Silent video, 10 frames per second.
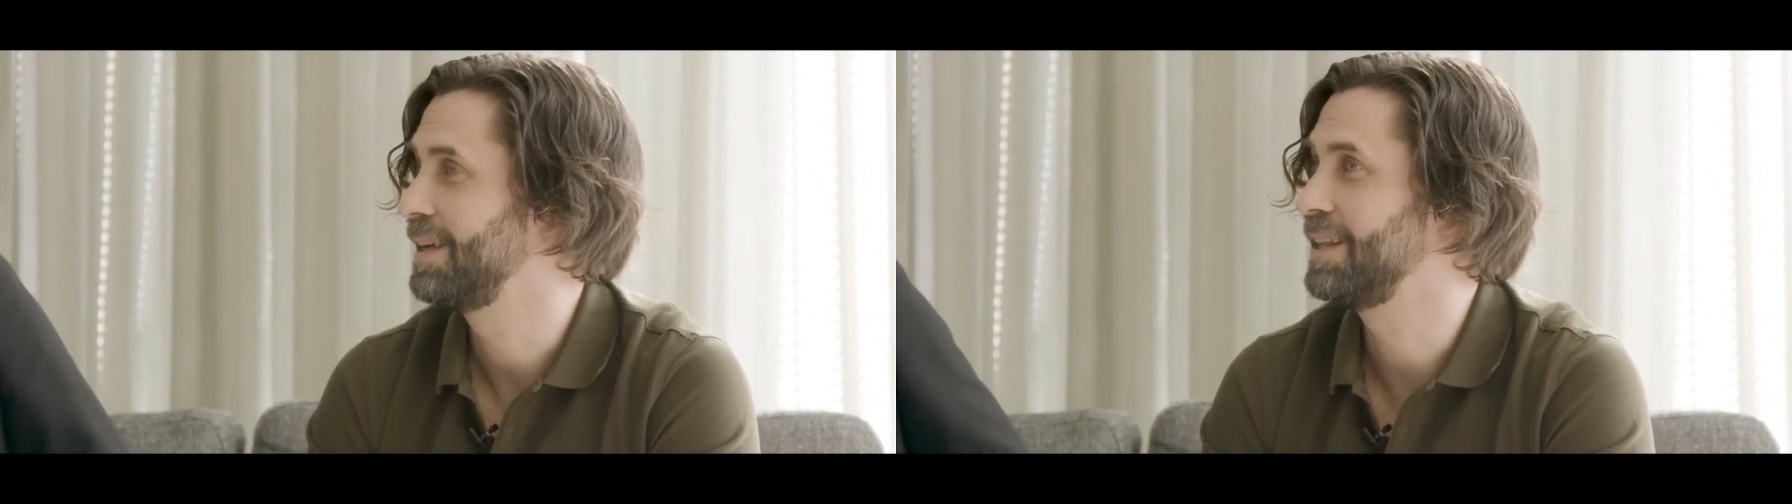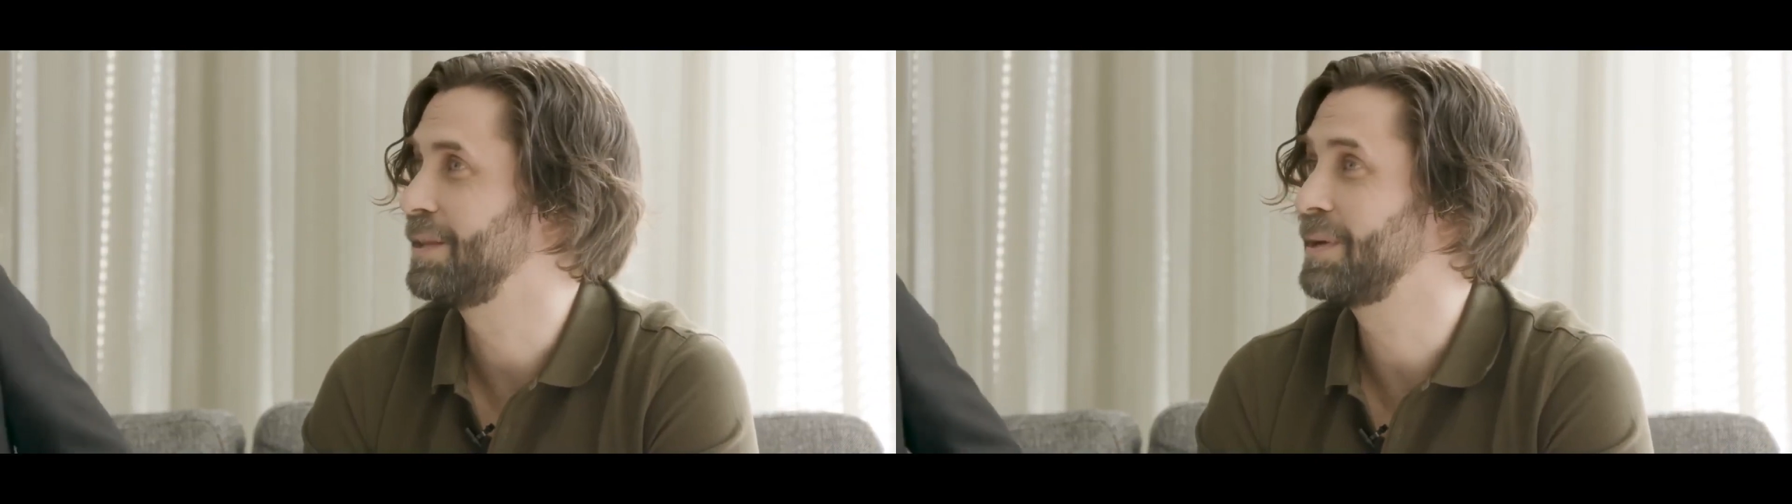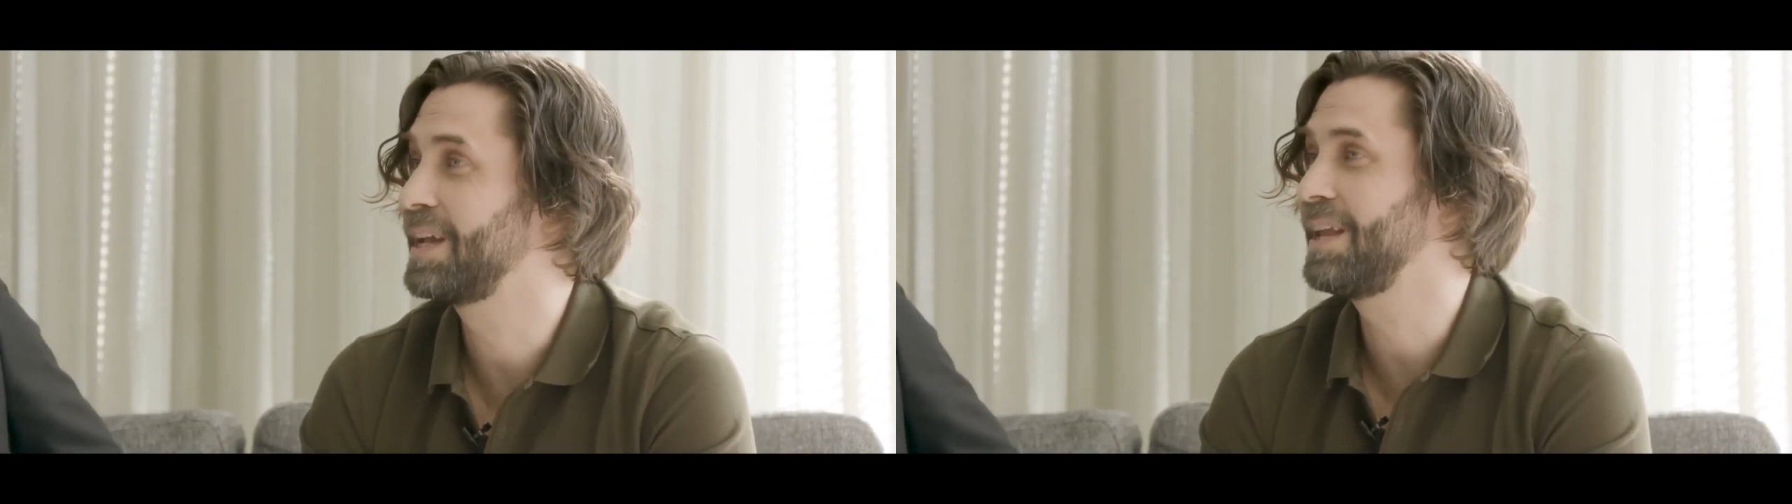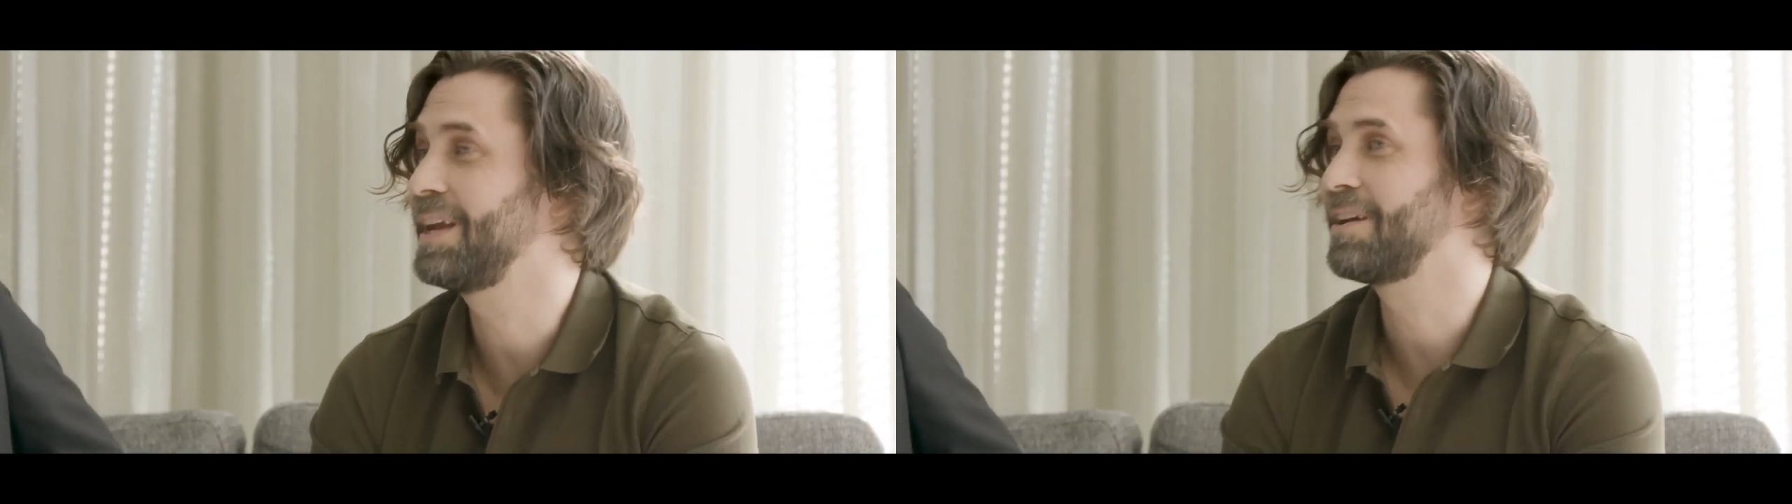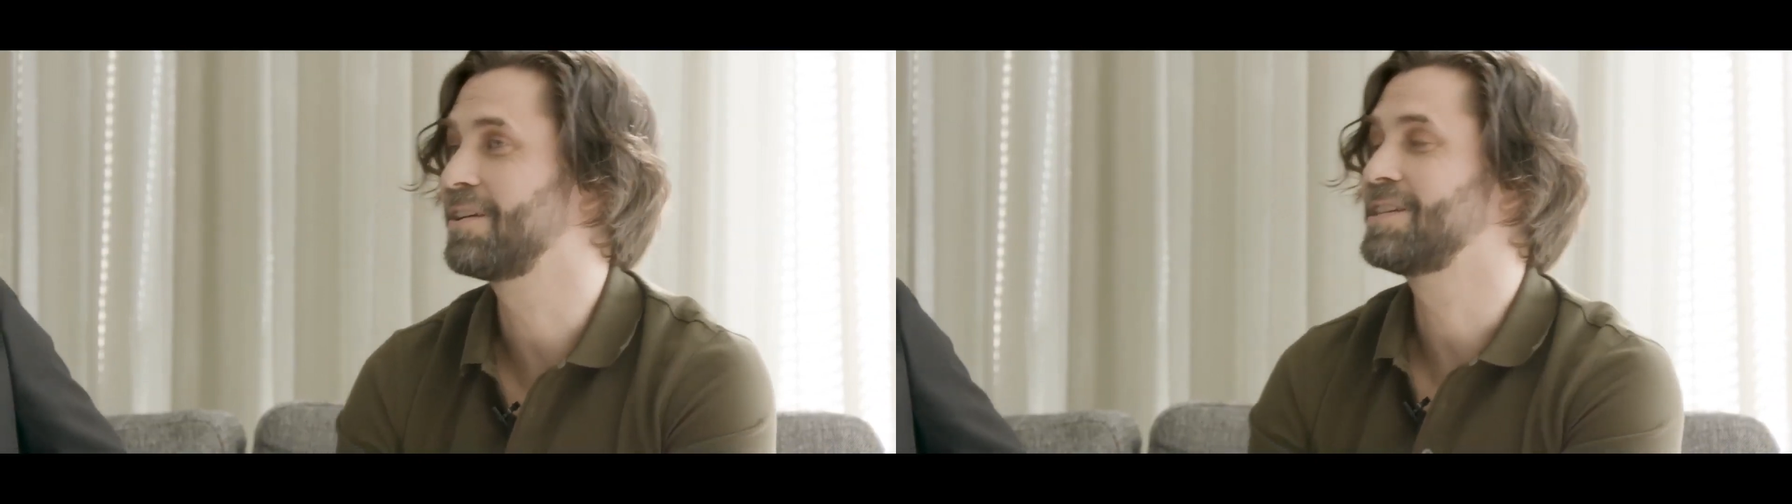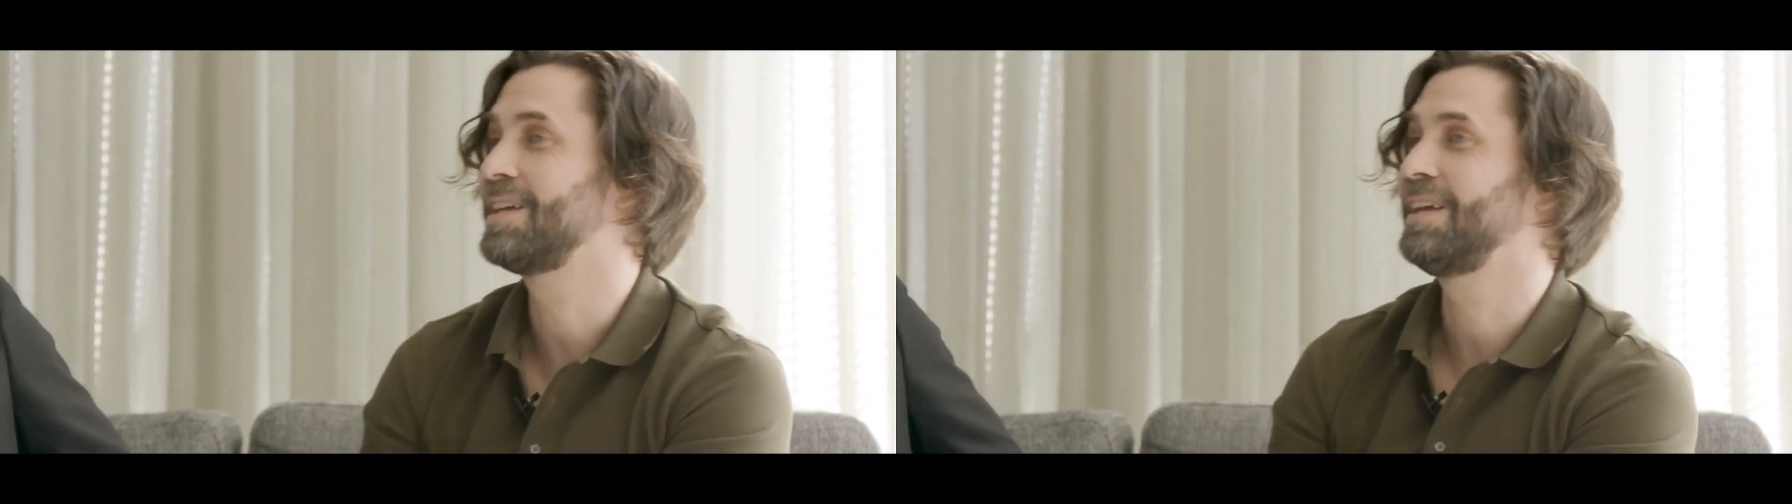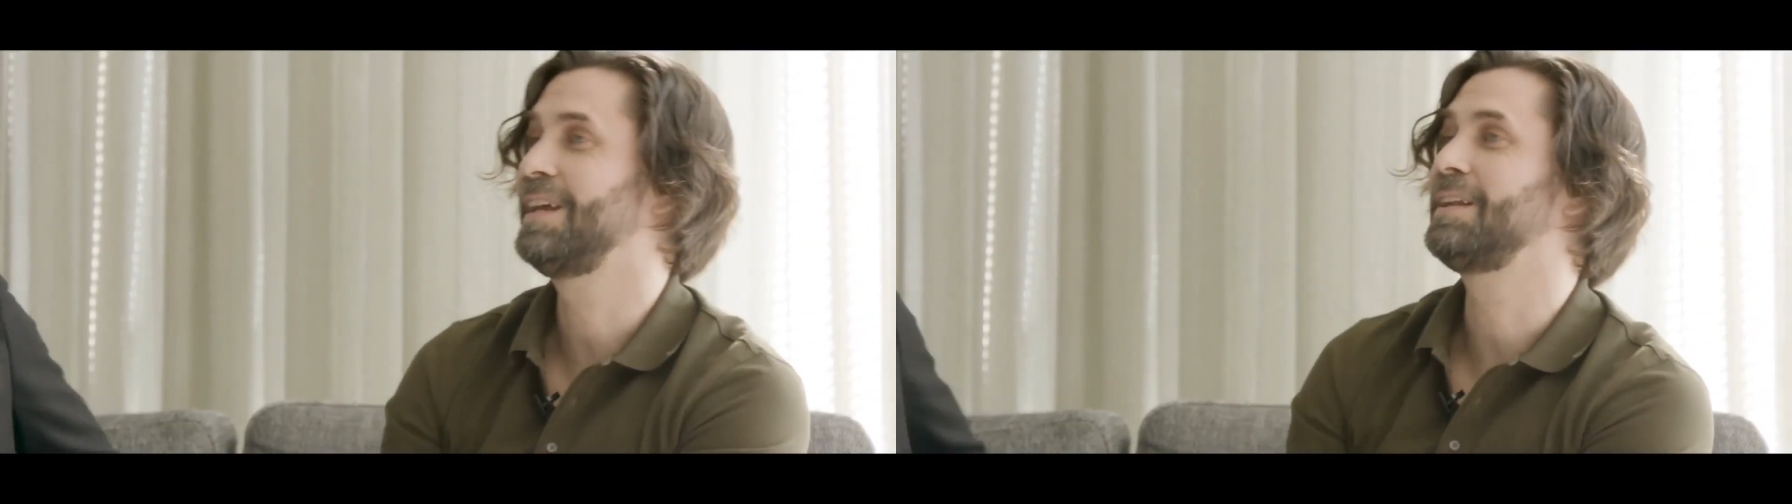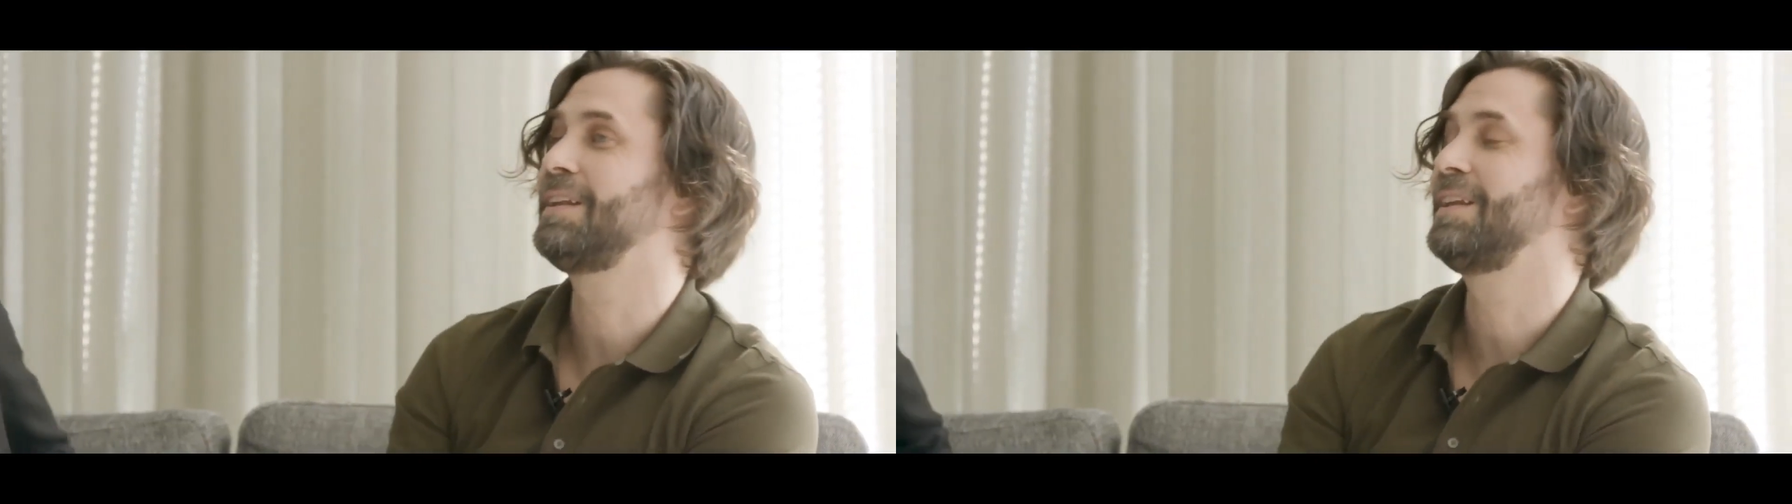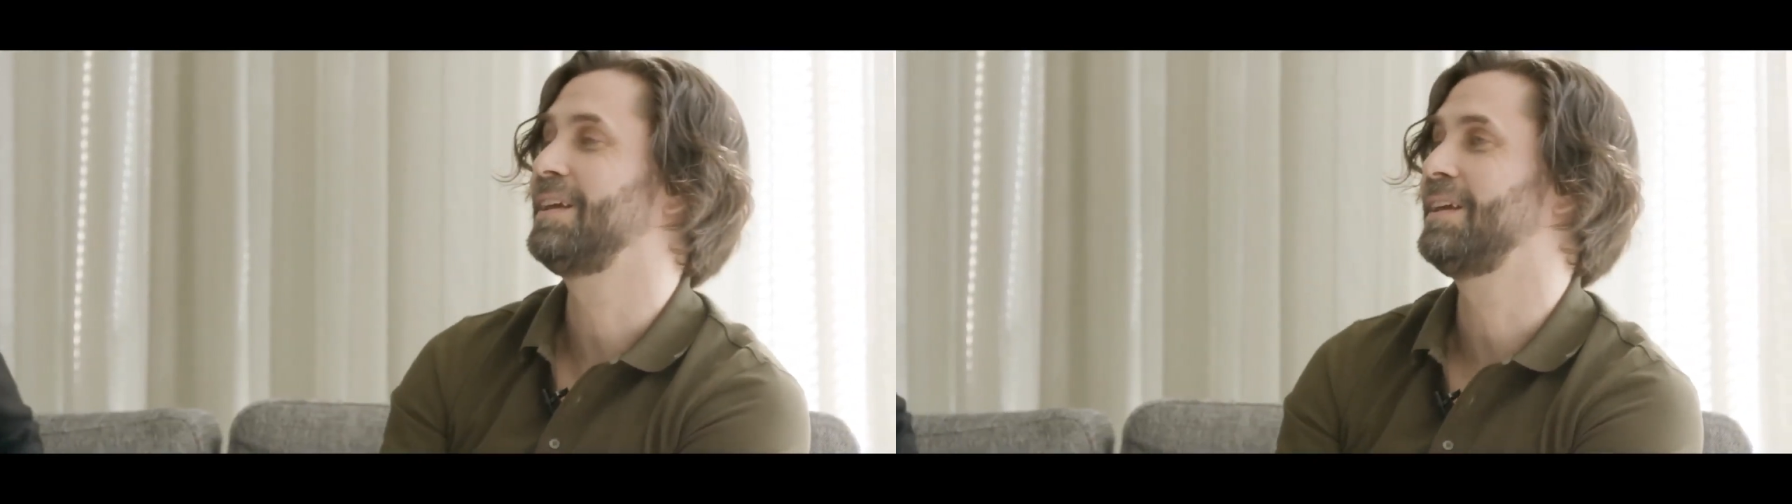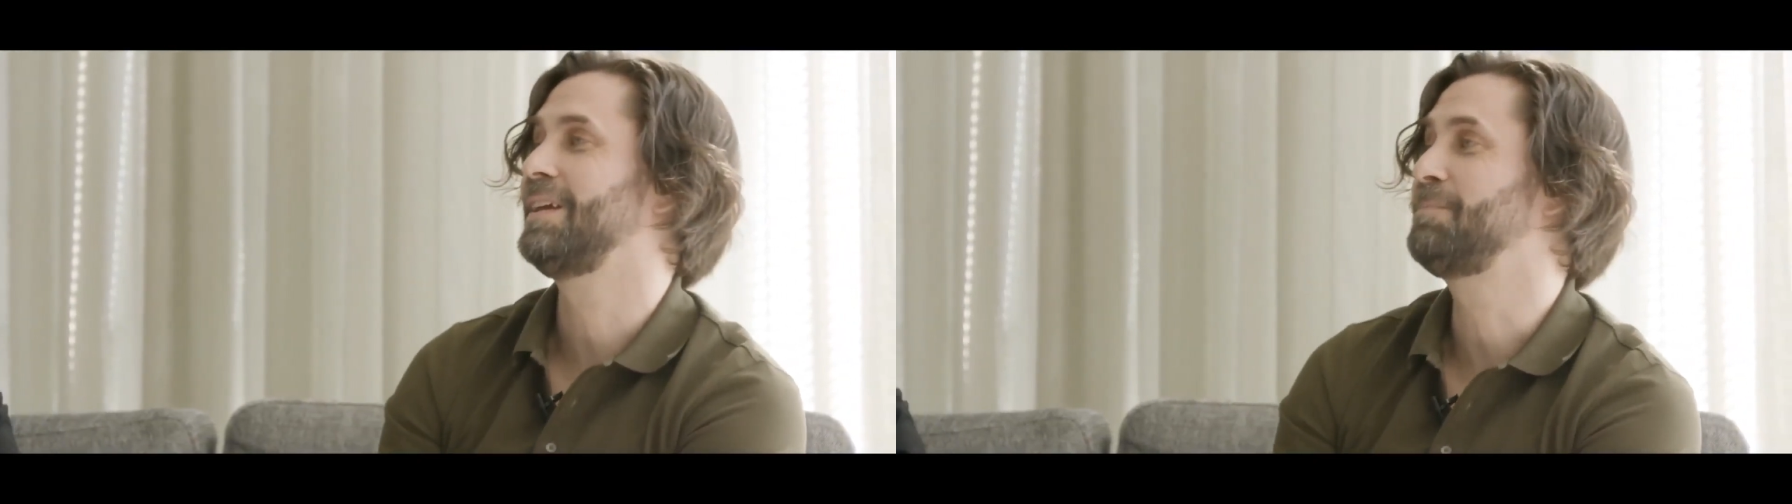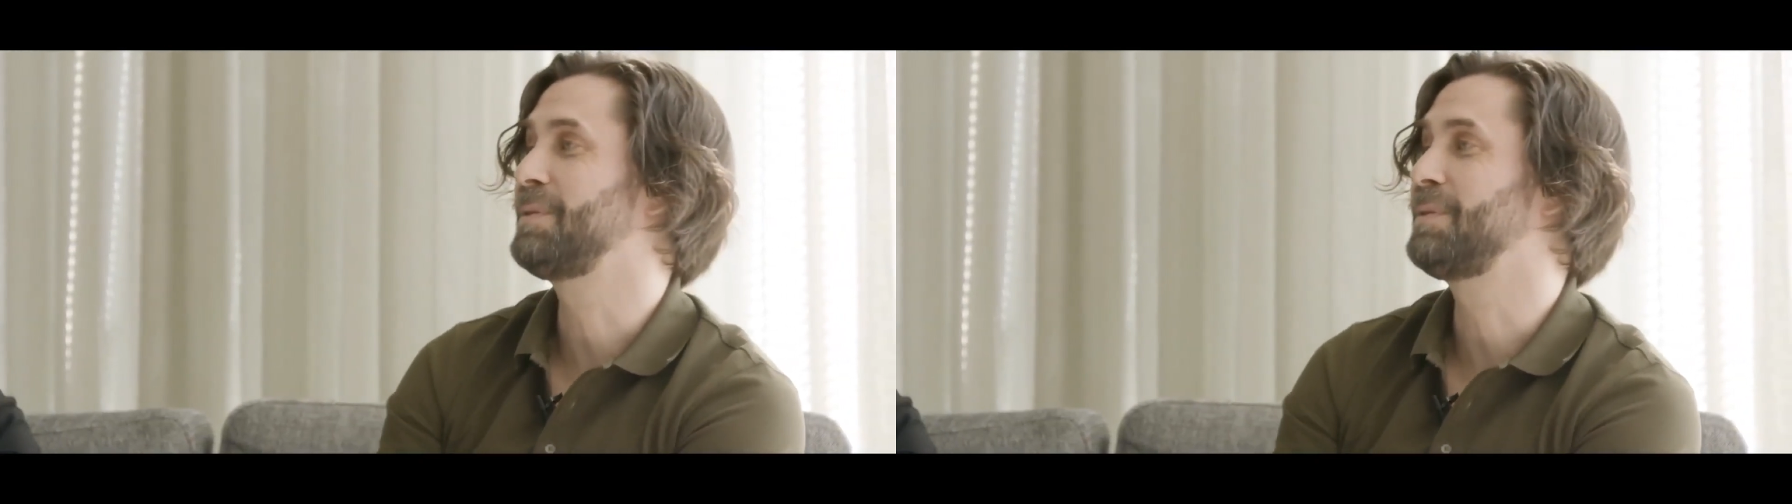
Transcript: in the beginning because he'd